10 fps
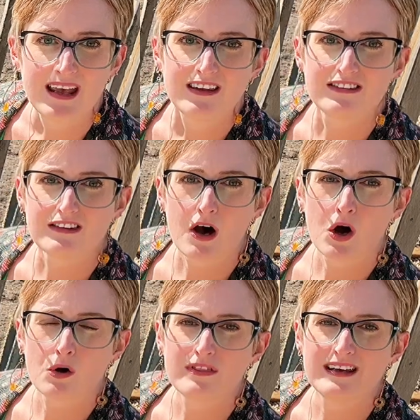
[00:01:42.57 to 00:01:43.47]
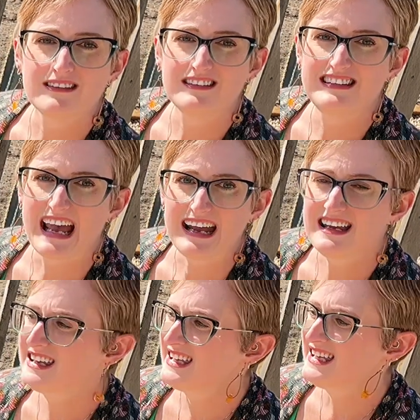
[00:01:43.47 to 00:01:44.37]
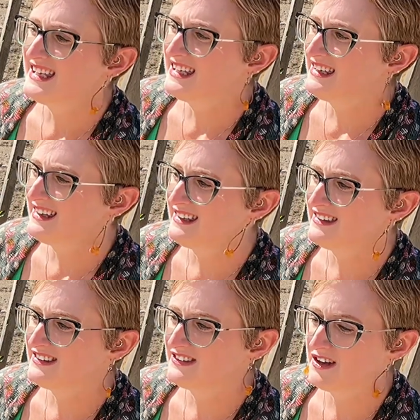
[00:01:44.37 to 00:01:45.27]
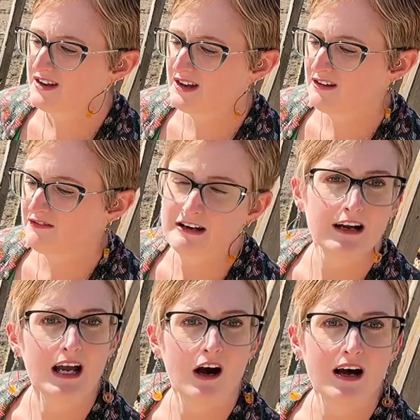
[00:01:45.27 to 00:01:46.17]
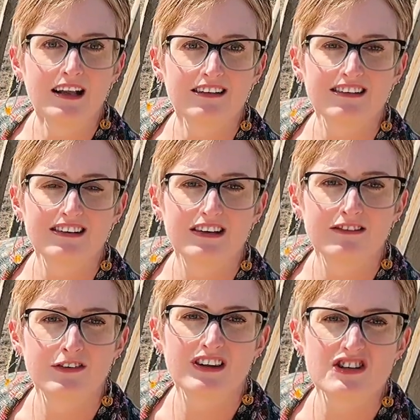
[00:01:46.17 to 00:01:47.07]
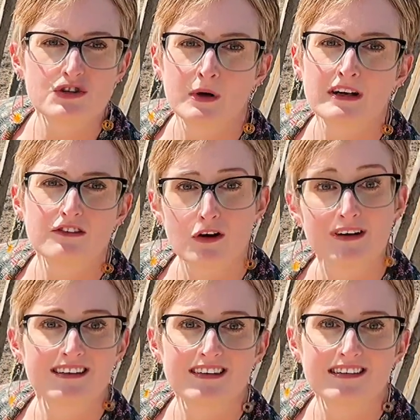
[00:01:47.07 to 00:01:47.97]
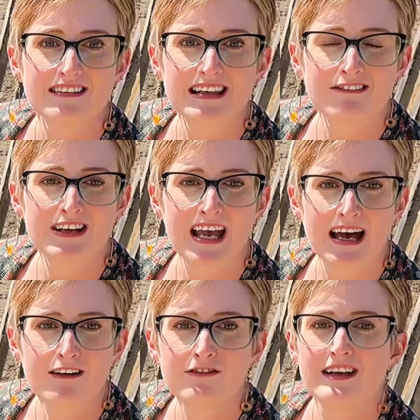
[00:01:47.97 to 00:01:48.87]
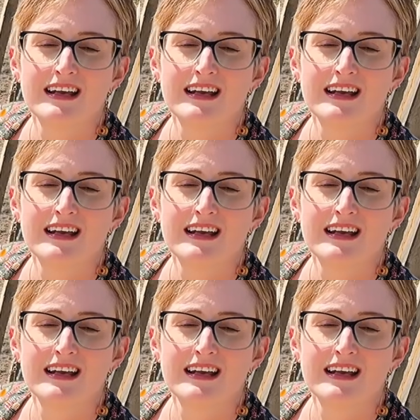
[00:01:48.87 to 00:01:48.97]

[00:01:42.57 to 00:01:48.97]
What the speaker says: So this deck is very hot for the short growing season that we have.